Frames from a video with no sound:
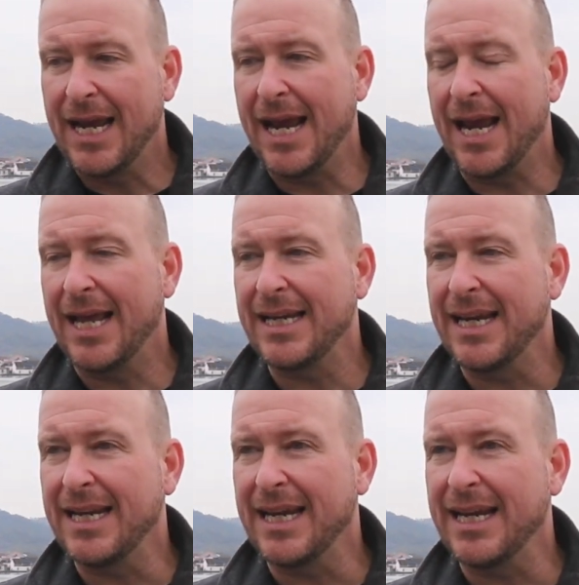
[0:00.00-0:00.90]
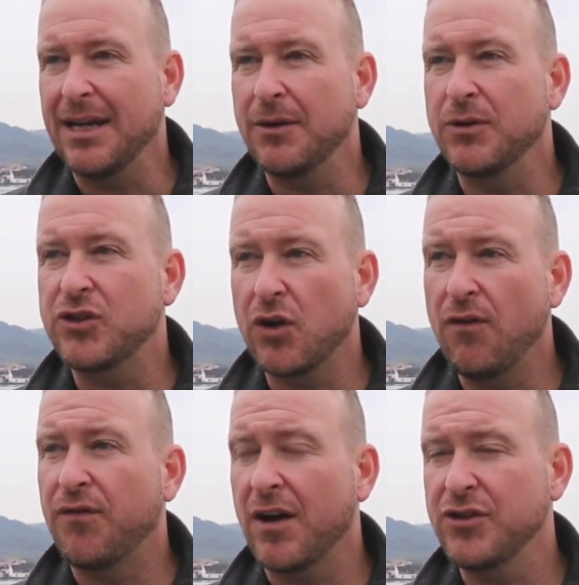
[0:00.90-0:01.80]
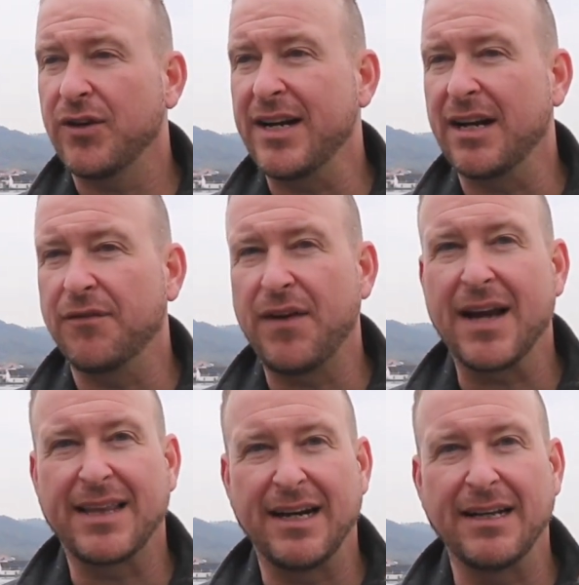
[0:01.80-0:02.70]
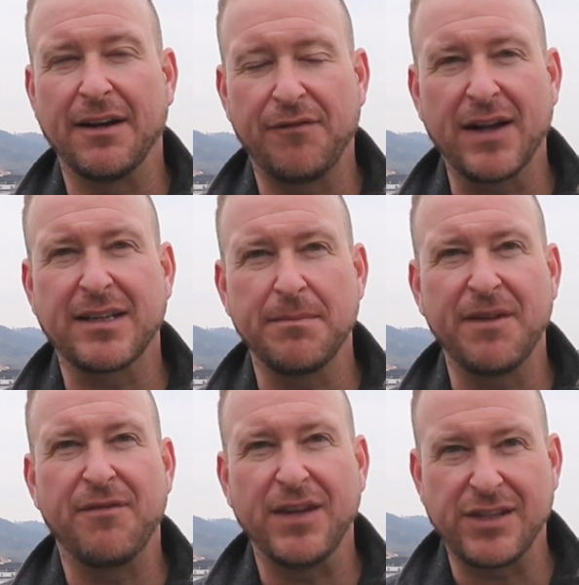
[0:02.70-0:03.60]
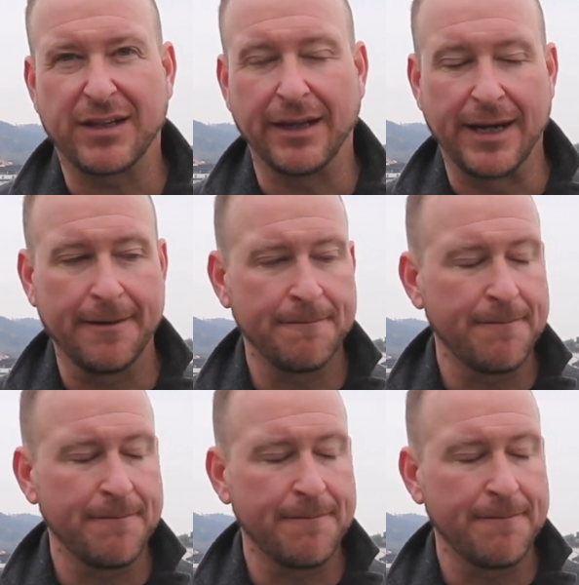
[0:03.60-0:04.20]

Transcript: And it was so frustrating, in fact, that it affected me physically.